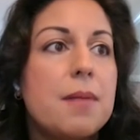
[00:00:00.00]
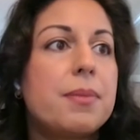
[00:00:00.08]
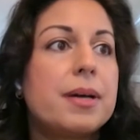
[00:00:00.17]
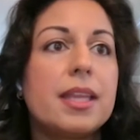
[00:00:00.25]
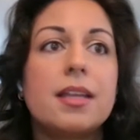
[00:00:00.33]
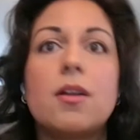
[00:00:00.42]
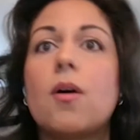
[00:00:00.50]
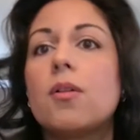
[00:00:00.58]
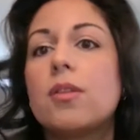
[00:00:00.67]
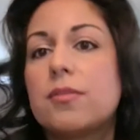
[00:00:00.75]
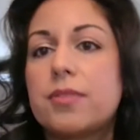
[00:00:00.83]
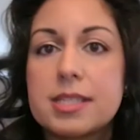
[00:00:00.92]
but then
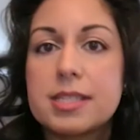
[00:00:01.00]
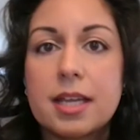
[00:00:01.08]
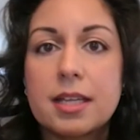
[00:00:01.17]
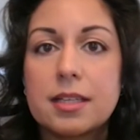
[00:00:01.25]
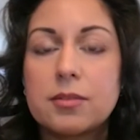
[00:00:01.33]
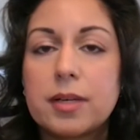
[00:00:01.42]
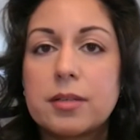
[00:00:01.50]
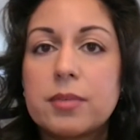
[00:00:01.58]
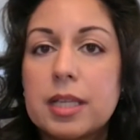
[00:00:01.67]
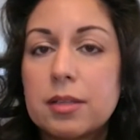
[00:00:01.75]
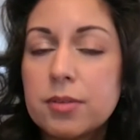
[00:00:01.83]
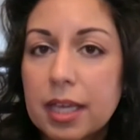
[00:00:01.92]
all of a sudden, when
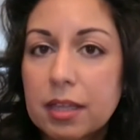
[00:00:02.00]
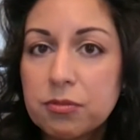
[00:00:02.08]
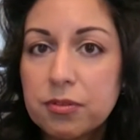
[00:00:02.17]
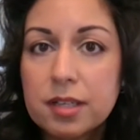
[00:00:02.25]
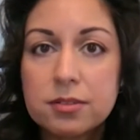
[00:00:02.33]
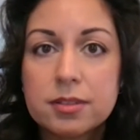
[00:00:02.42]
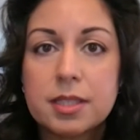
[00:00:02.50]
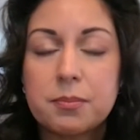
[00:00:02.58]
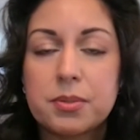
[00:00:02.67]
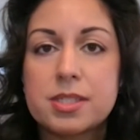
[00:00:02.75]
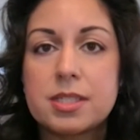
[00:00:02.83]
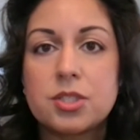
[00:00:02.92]
we look at faculty
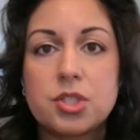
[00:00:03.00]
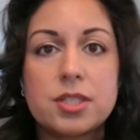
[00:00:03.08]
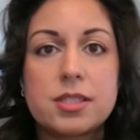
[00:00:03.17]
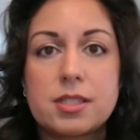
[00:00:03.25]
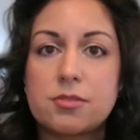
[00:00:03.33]
positions,